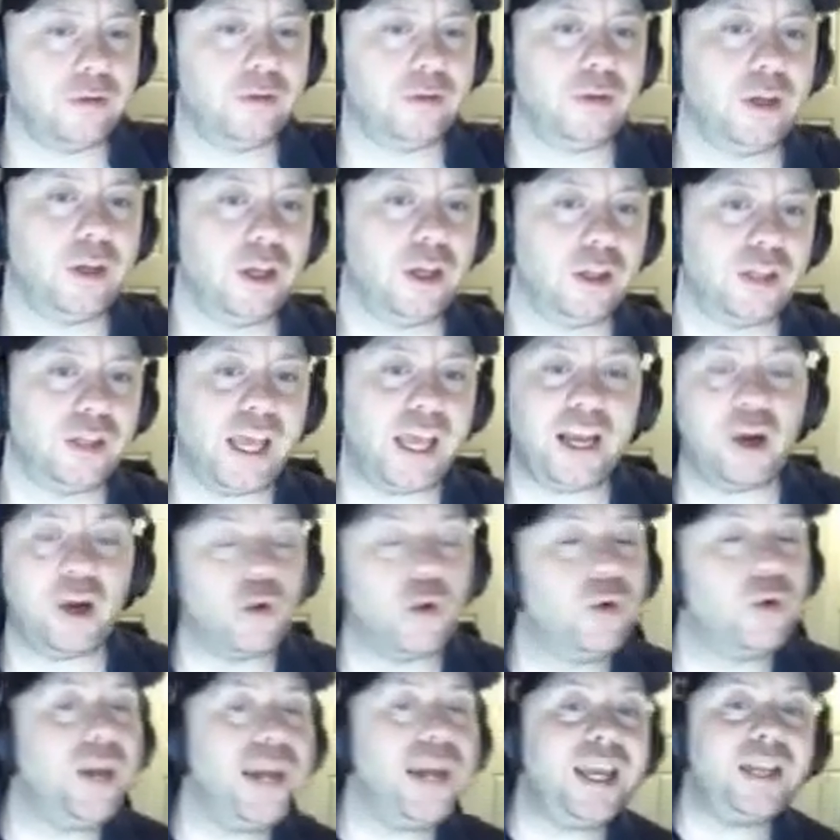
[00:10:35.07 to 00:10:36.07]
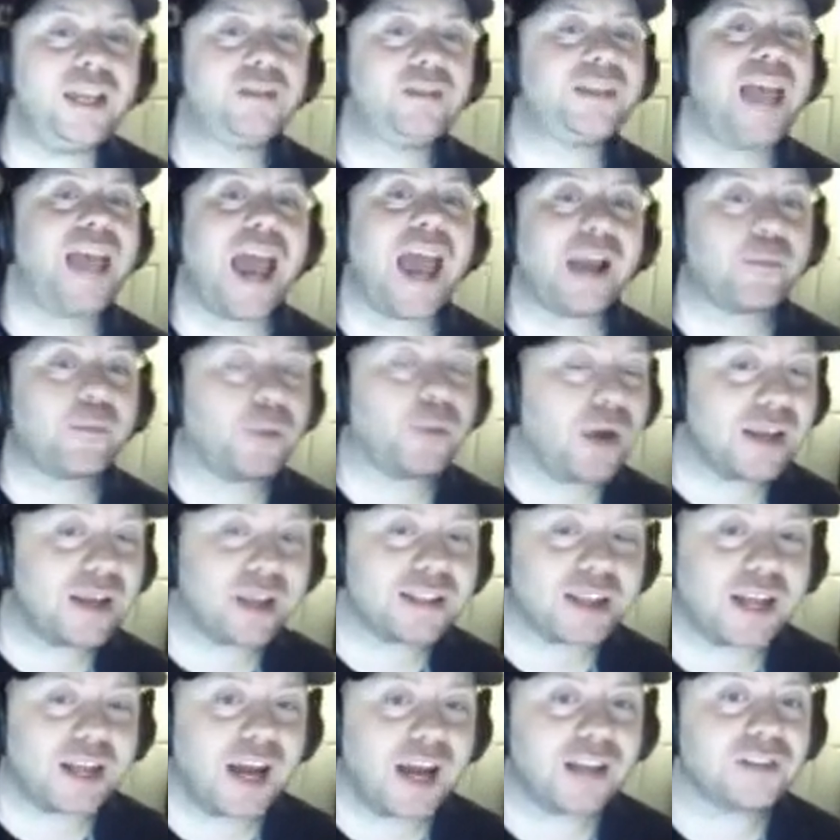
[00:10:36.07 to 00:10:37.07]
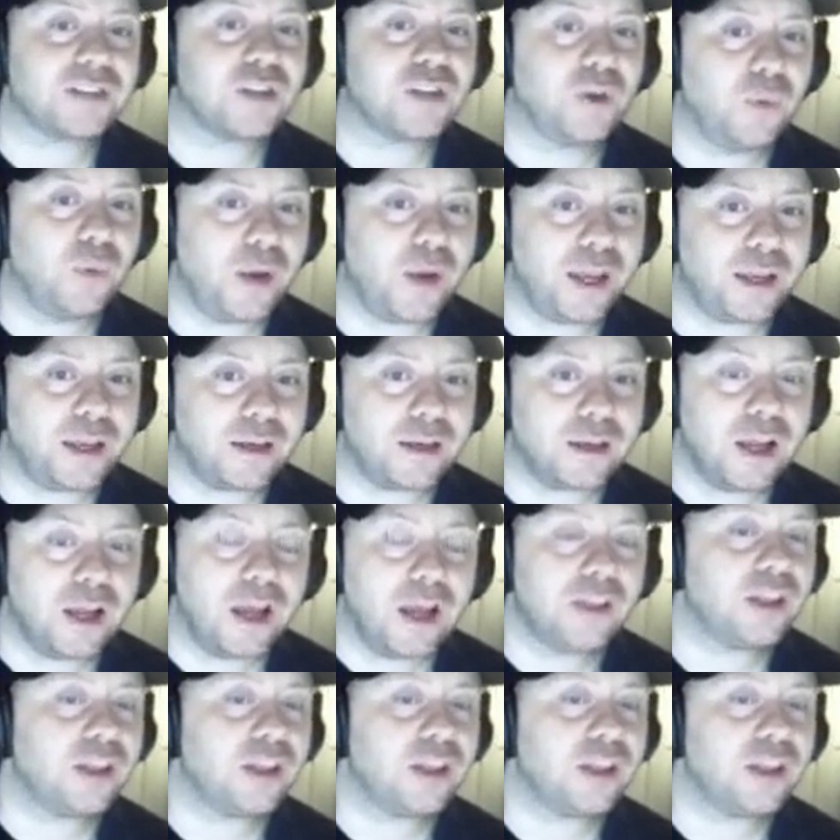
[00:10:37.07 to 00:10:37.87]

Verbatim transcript: And keep Andy Dalton. Dak Prescott to win.